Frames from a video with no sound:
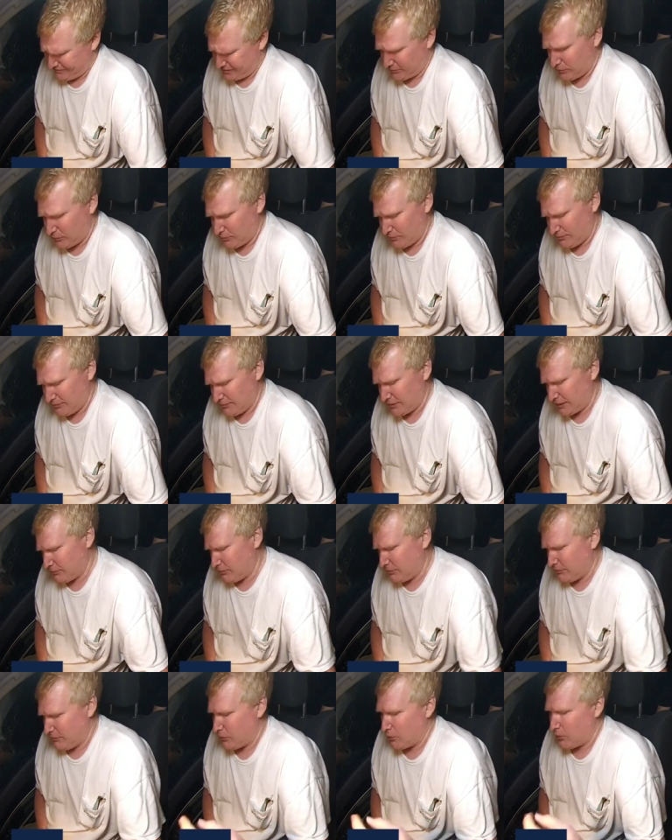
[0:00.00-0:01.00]
My my
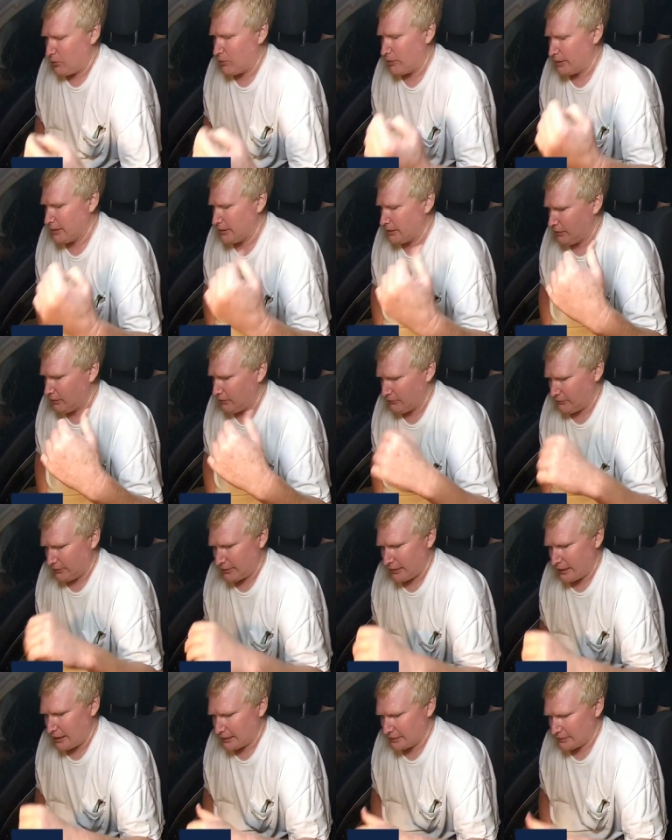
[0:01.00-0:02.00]
boy over
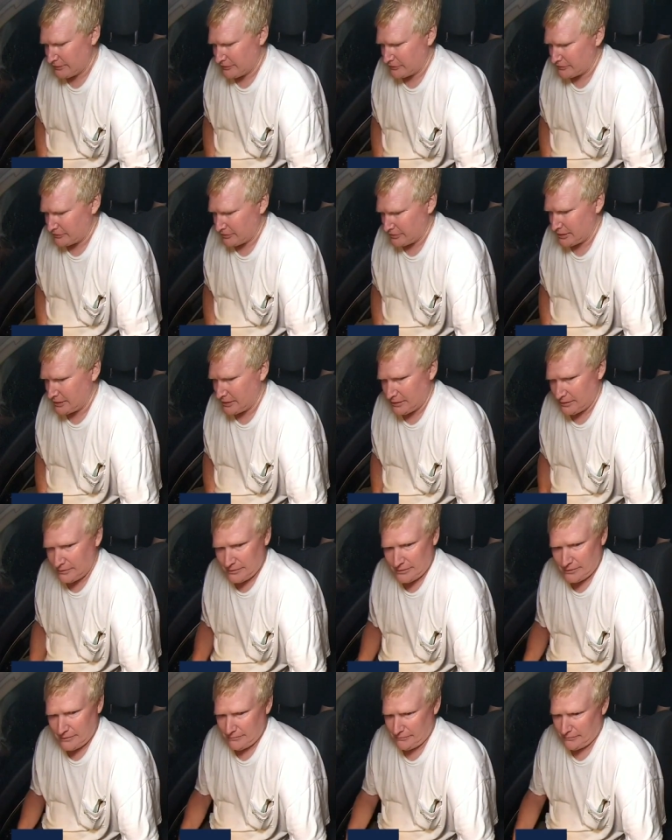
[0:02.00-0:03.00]
there, I could see
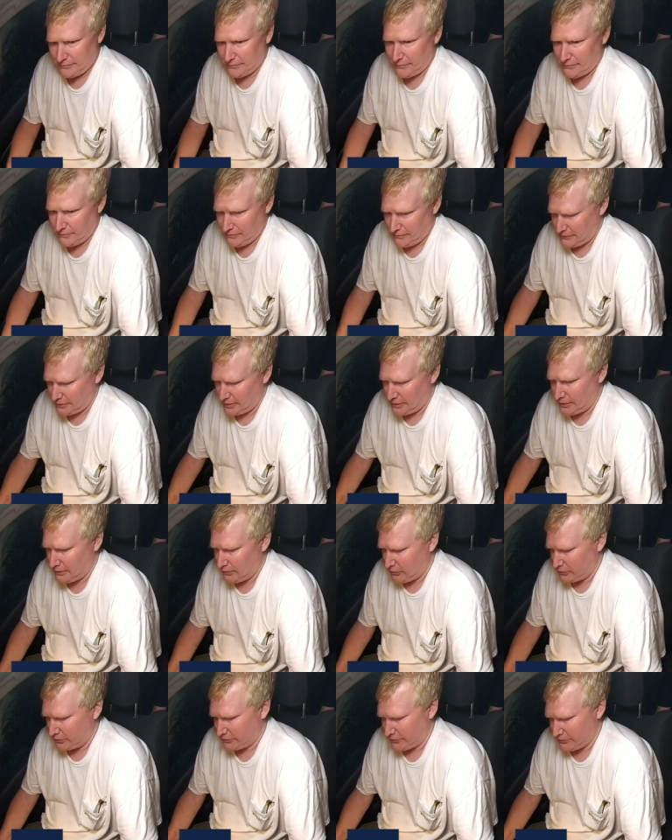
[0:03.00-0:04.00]
it
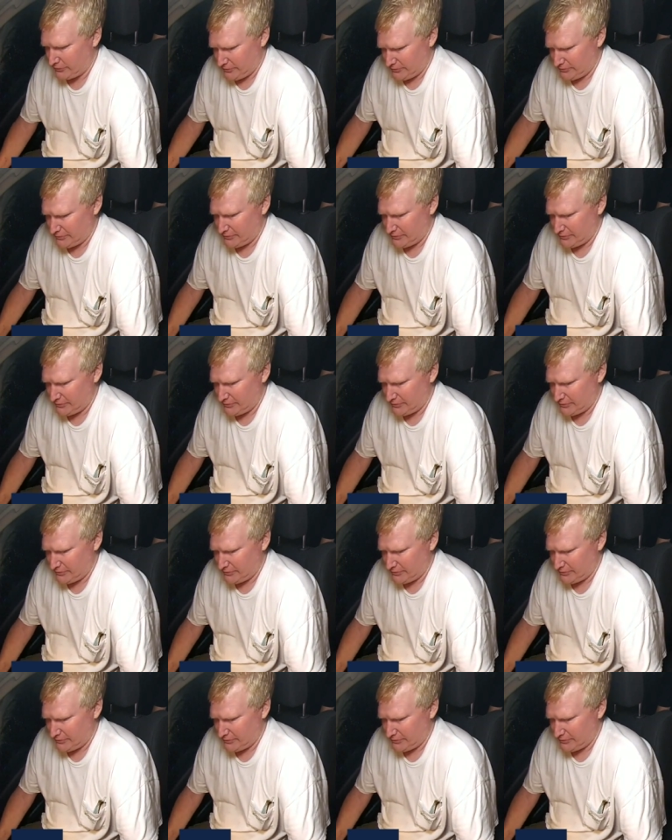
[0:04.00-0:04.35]
was